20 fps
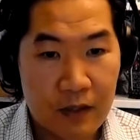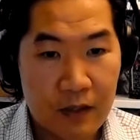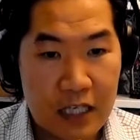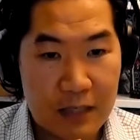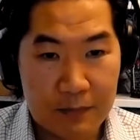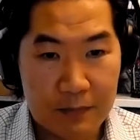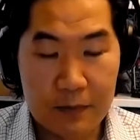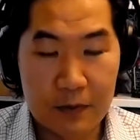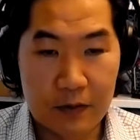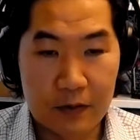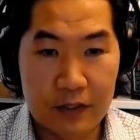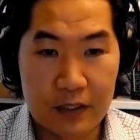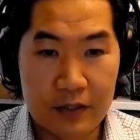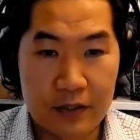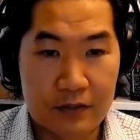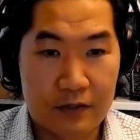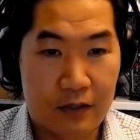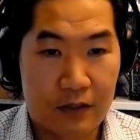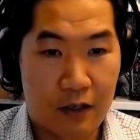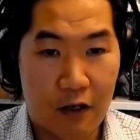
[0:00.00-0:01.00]

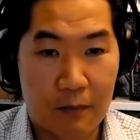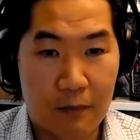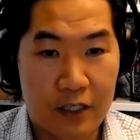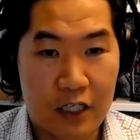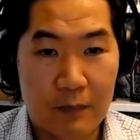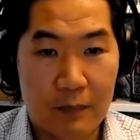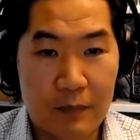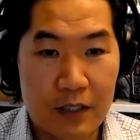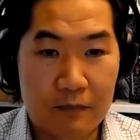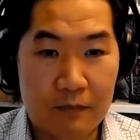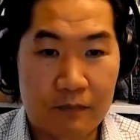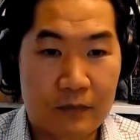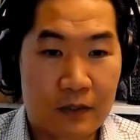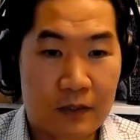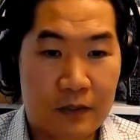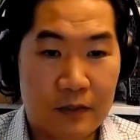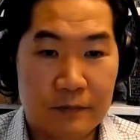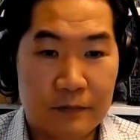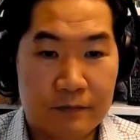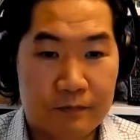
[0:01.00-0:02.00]
capabilities are becoming
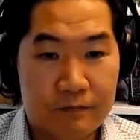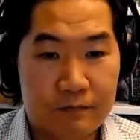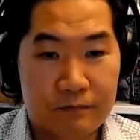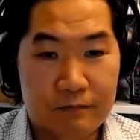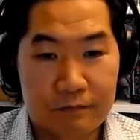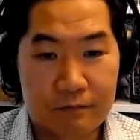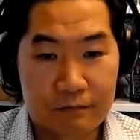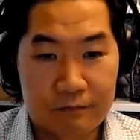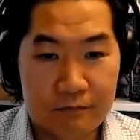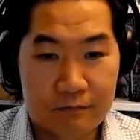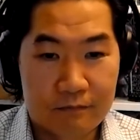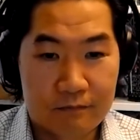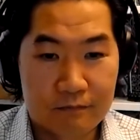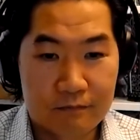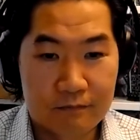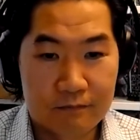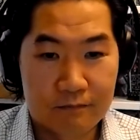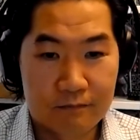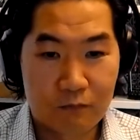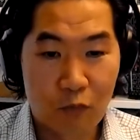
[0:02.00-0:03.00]

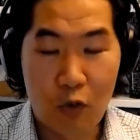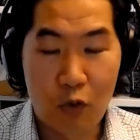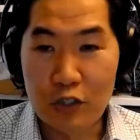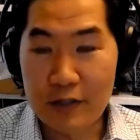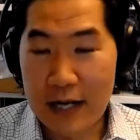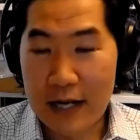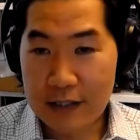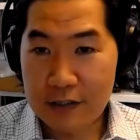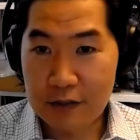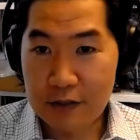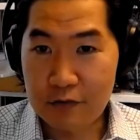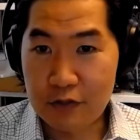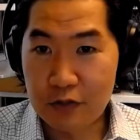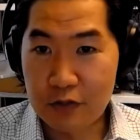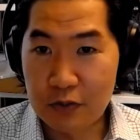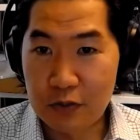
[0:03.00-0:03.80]
more attractive